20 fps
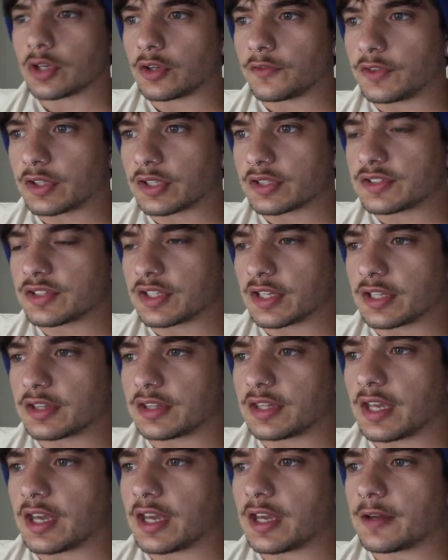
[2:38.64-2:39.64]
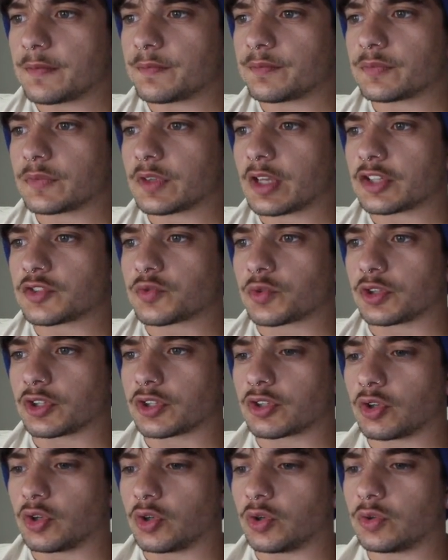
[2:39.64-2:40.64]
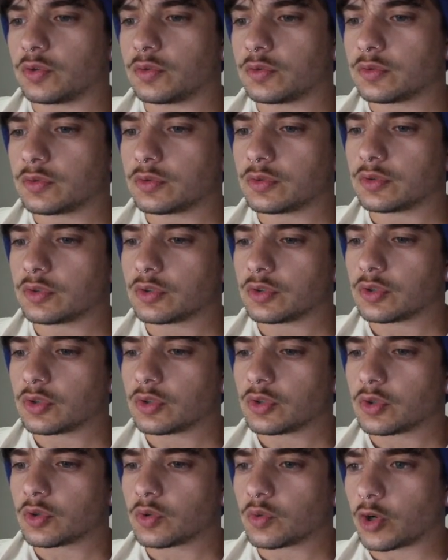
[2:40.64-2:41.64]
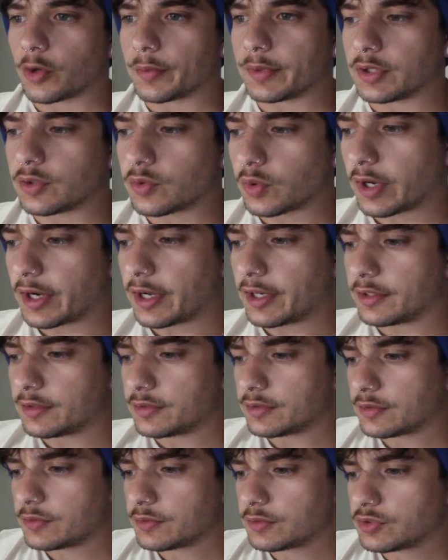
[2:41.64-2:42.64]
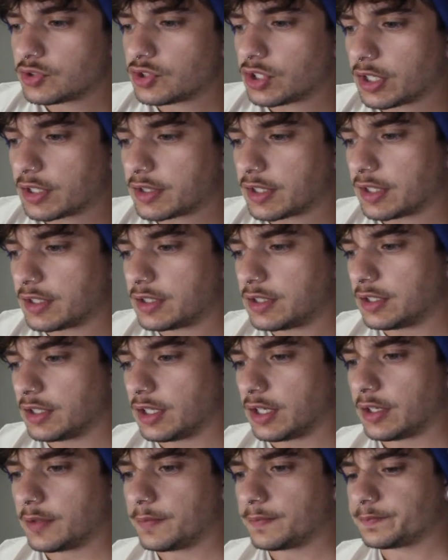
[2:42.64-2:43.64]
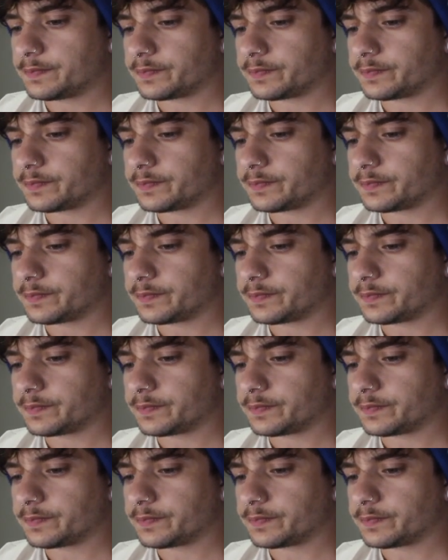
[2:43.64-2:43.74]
if you can see it there, that's really cool. Robbie Gray, chuck that here.